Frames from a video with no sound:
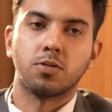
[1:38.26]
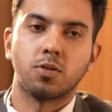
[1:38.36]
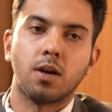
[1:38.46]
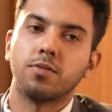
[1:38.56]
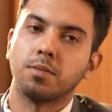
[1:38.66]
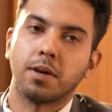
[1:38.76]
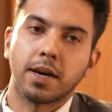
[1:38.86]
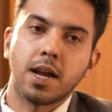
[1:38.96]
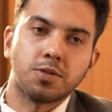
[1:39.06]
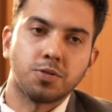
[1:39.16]
So after my
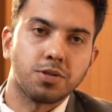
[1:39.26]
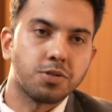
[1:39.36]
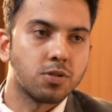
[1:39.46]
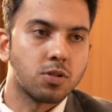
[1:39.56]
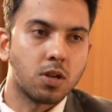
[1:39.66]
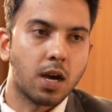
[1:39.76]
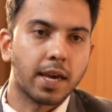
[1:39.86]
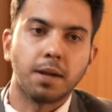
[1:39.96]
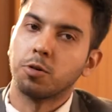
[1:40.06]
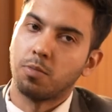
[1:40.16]
graduation, I
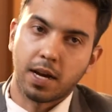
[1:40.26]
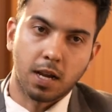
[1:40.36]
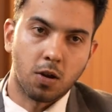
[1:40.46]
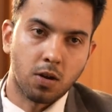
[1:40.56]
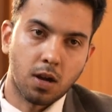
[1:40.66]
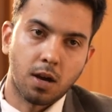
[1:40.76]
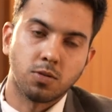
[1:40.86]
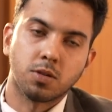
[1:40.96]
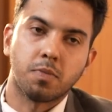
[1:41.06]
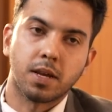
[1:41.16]
came to Bangalore. I
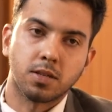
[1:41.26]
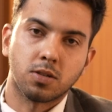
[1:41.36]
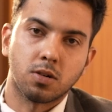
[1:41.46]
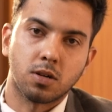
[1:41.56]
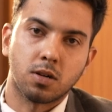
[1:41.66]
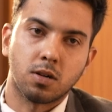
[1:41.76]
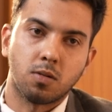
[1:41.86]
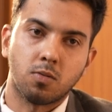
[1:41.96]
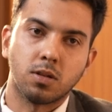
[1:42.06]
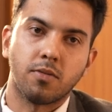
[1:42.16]
was placed
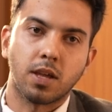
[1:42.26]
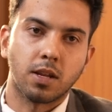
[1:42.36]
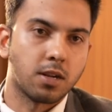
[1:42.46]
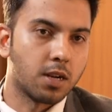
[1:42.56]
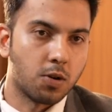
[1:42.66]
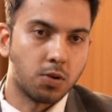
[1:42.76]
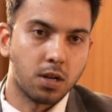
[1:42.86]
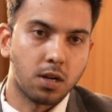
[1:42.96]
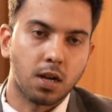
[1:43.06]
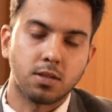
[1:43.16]
with a very renowned
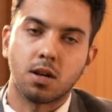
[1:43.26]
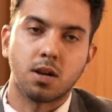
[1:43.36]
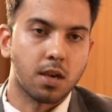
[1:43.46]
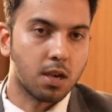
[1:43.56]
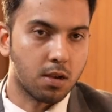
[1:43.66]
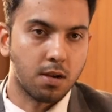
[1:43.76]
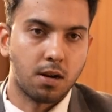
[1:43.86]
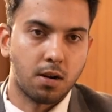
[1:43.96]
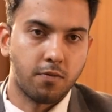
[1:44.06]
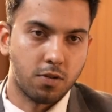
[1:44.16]
consulting
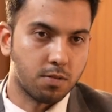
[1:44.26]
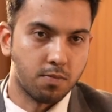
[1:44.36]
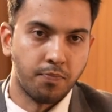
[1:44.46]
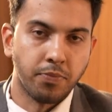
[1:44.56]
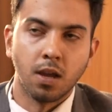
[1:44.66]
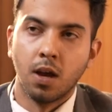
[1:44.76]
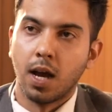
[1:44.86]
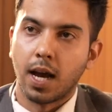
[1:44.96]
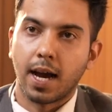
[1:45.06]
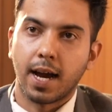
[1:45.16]
firm,
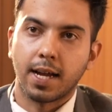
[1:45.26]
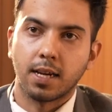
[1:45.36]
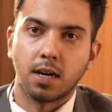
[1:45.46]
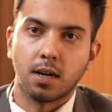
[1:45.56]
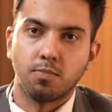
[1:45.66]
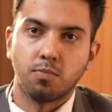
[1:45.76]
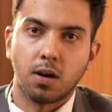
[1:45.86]
and